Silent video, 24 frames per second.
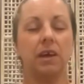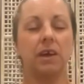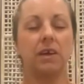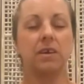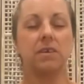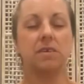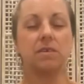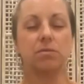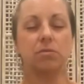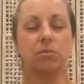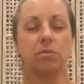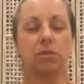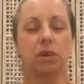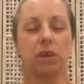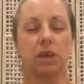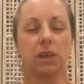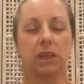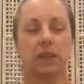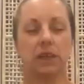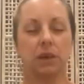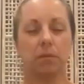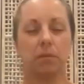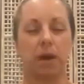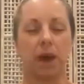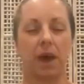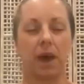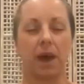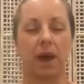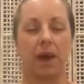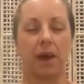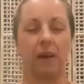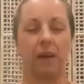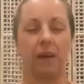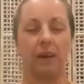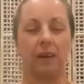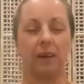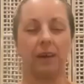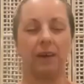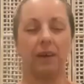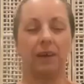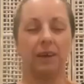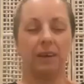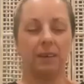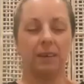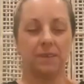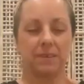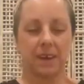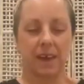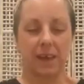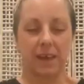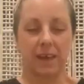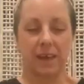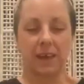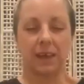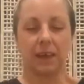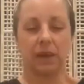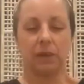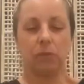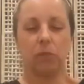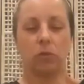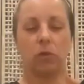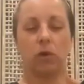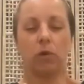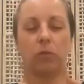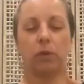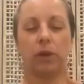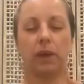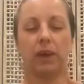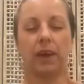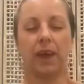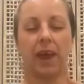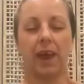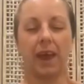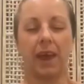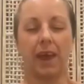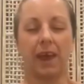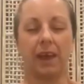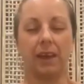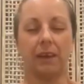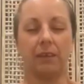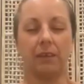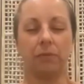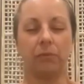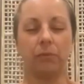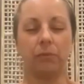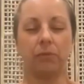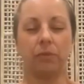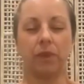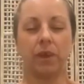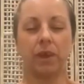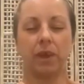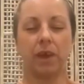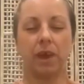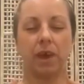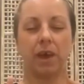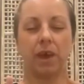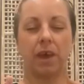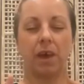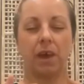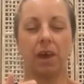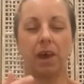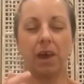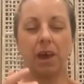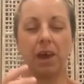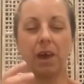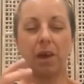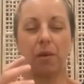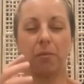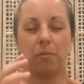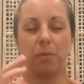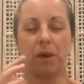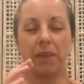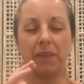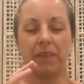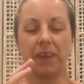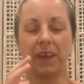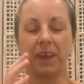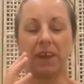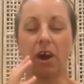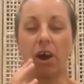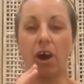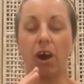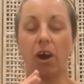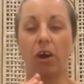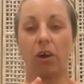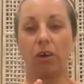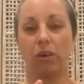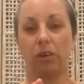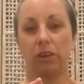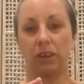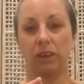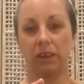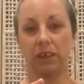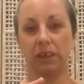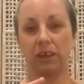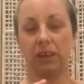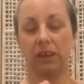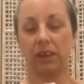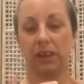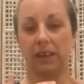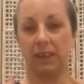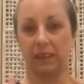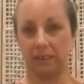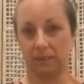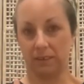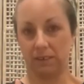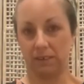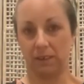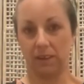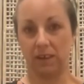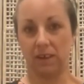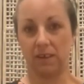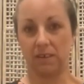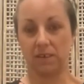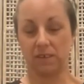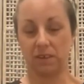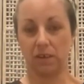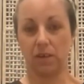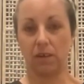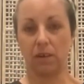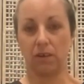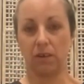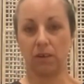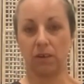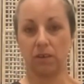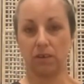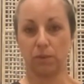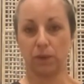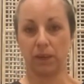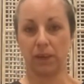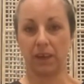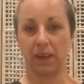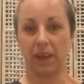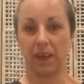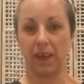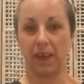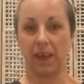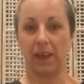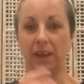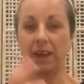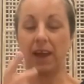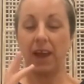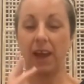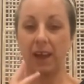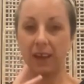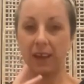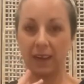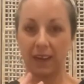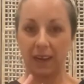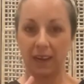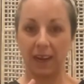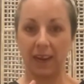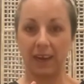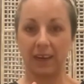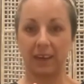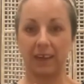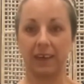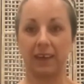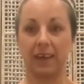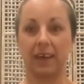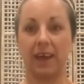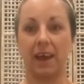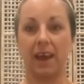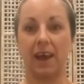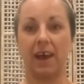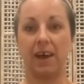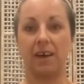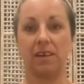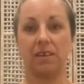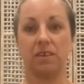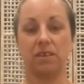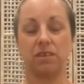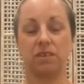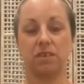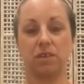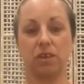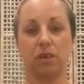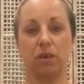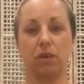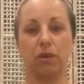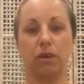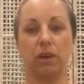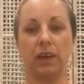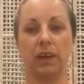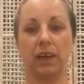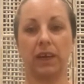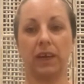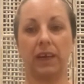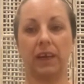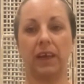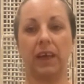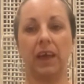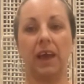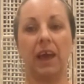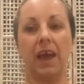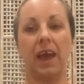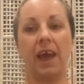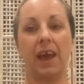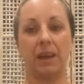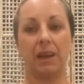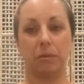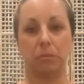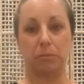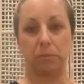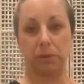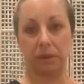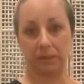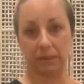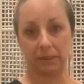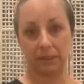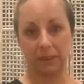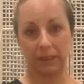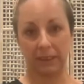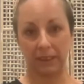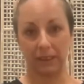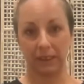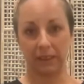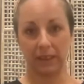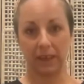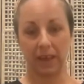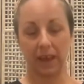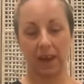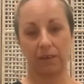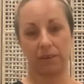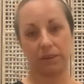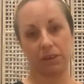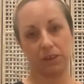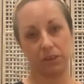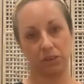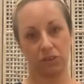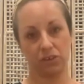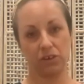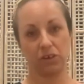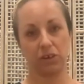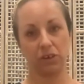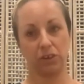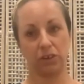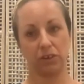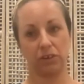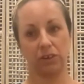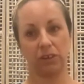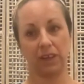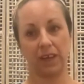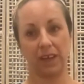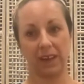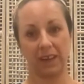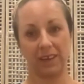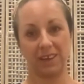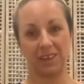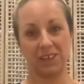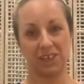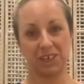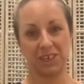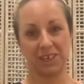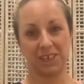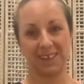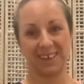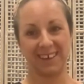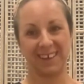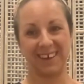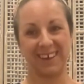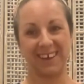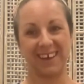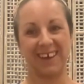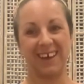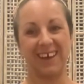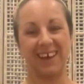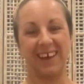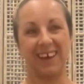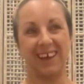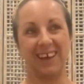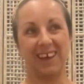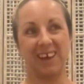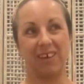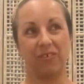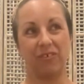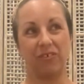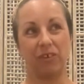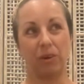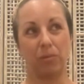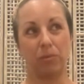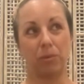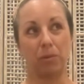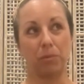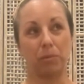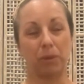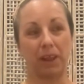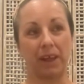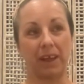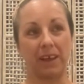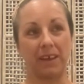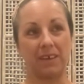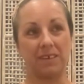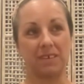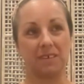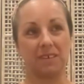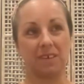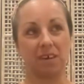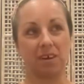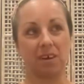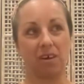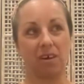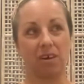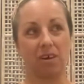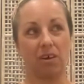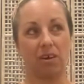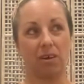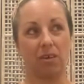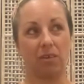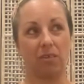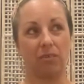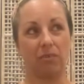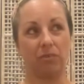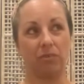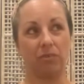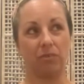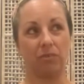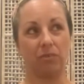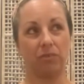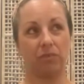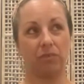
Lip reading: is really about taking in what we can, but then holding it in as long as we can and letting it out slowly, and building our internal energy from a place of